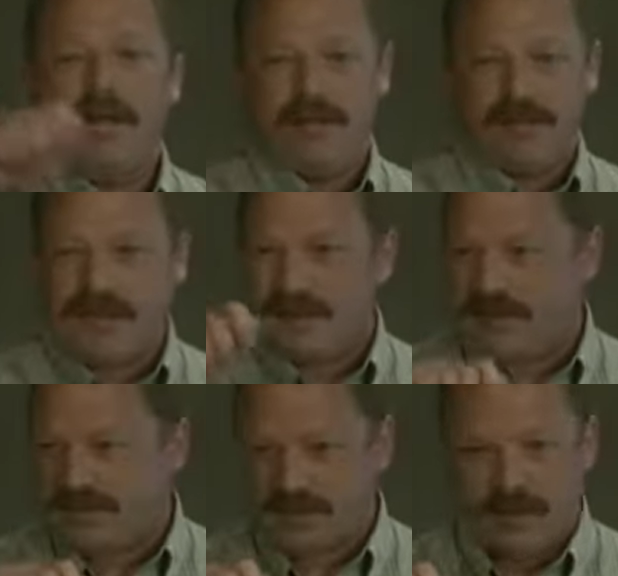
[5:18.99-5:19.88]
this
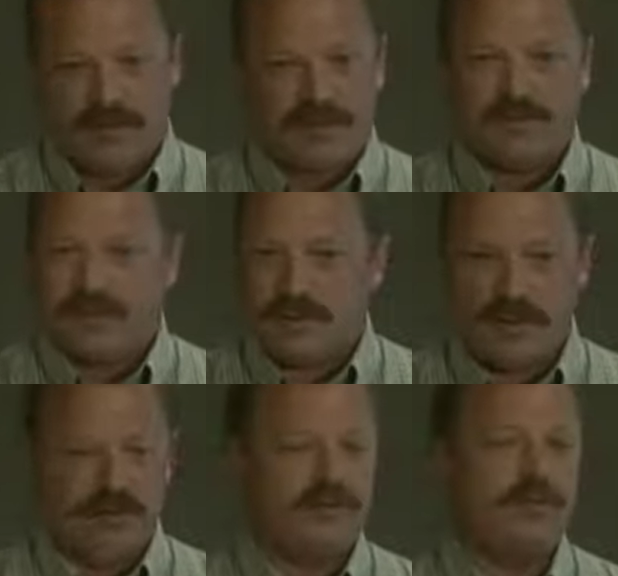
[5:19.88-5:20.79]
asset's gone, this one's
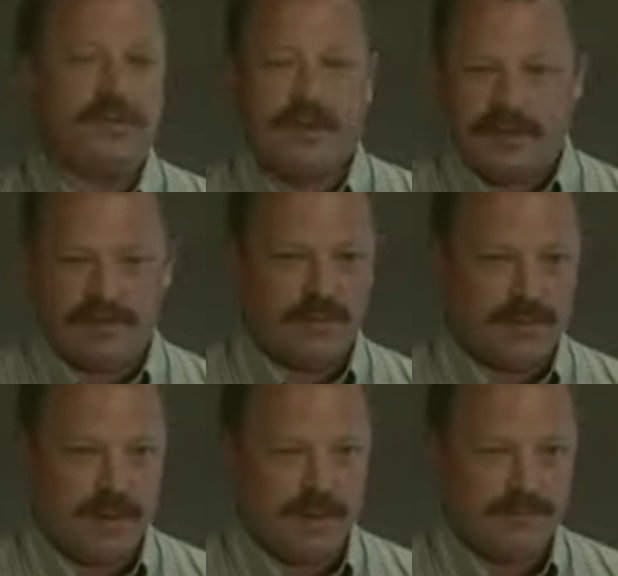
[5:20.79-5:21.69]
gone, this one's gone, this one's
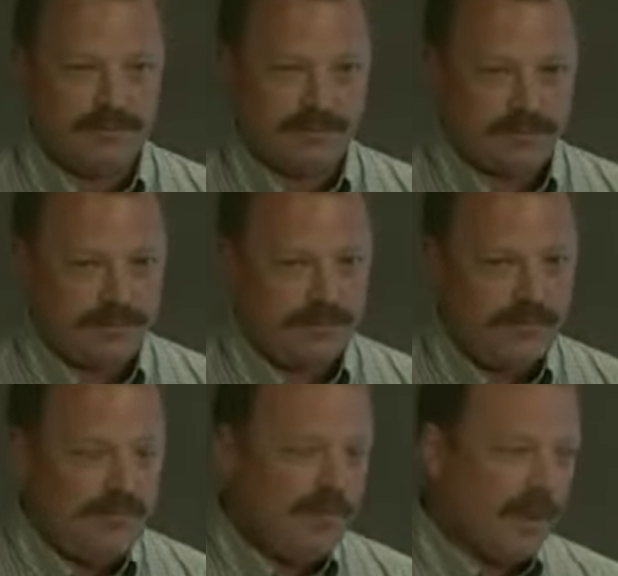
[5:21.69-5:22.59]
gone.
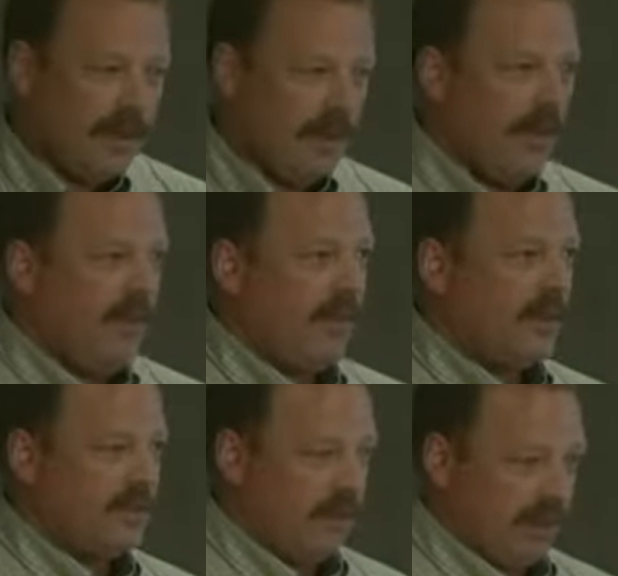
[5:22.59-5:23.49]

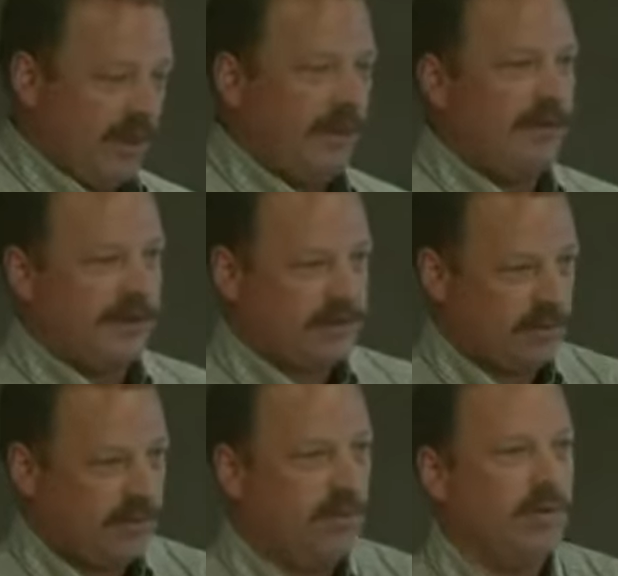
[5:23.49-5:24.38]
That's all neat, that's all
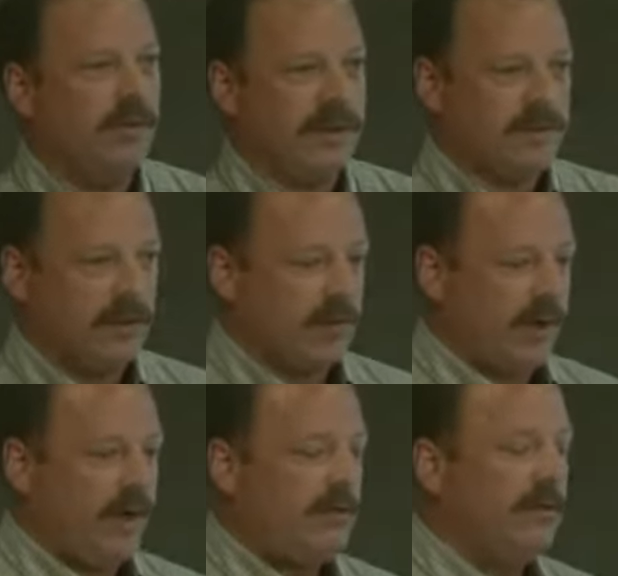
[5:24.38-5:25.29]
cool, that's all
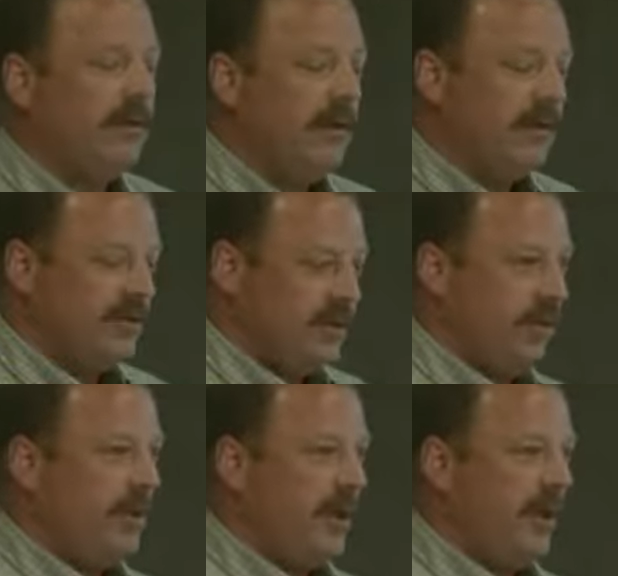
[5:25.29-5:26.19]
great. The
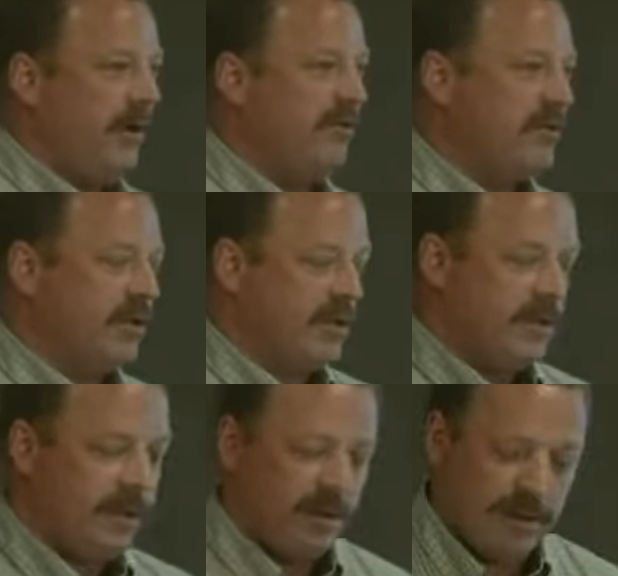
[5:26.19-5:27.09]
GeoPDF was a good
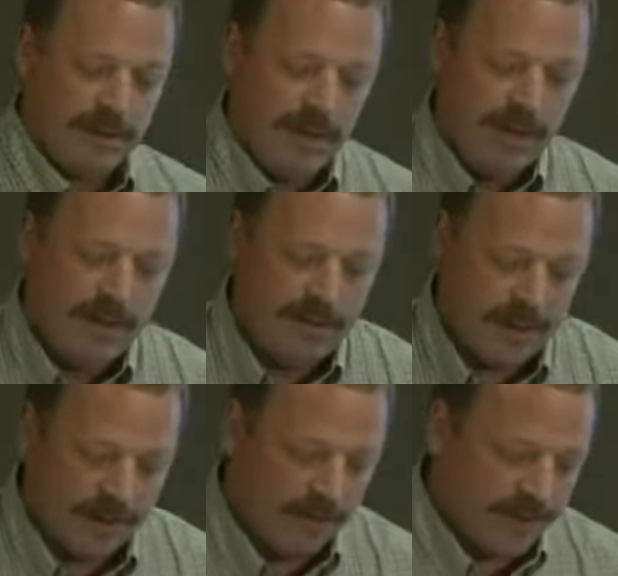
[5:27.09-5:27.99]
deal.
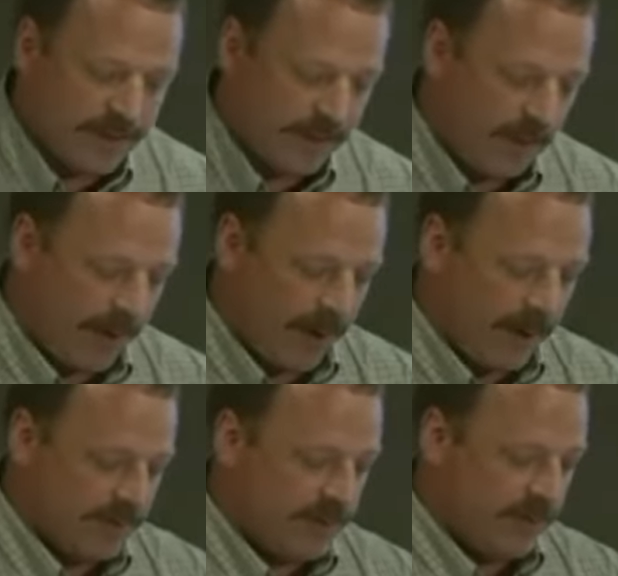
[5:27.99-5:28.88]
The other issue we ran
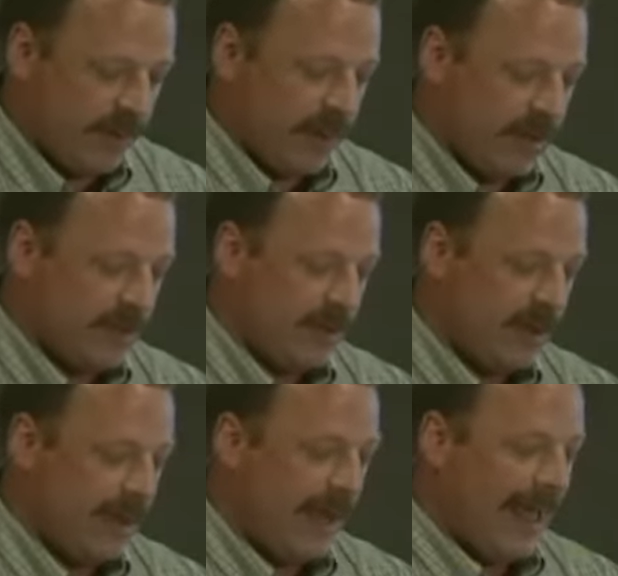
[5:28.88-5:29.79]
into is,
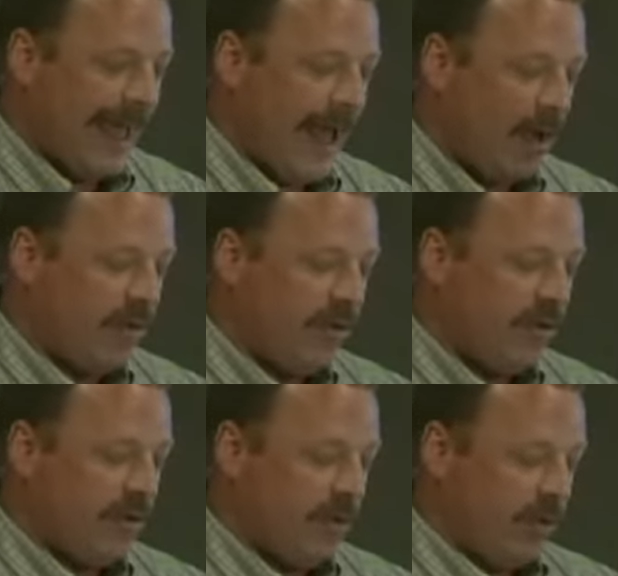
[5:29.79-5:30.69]
how do
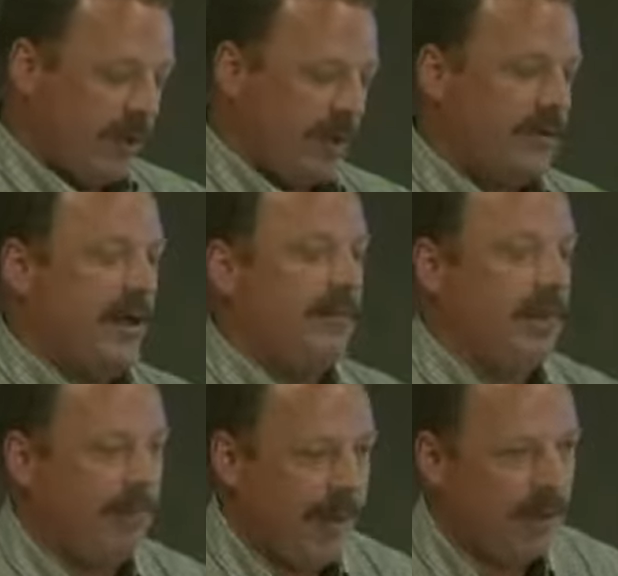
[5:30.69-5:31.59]
you, in a
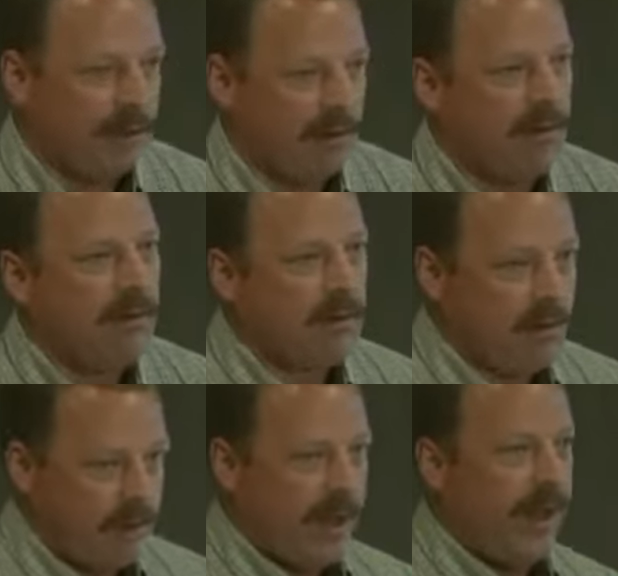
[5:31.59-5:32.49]
timely manner,
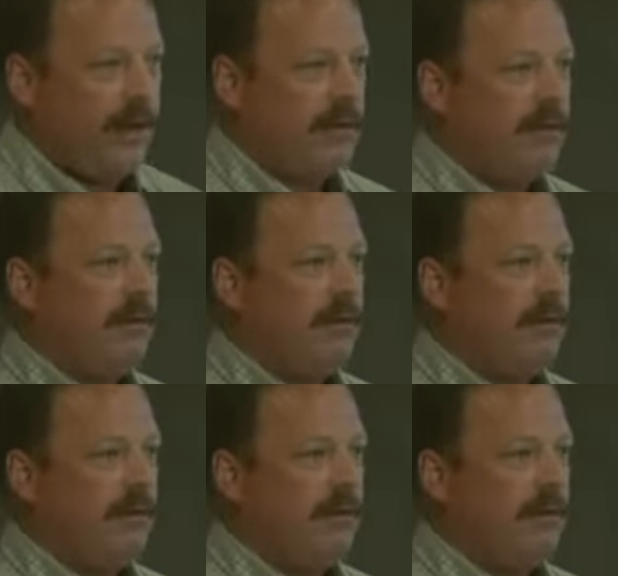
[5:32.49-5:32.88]
create,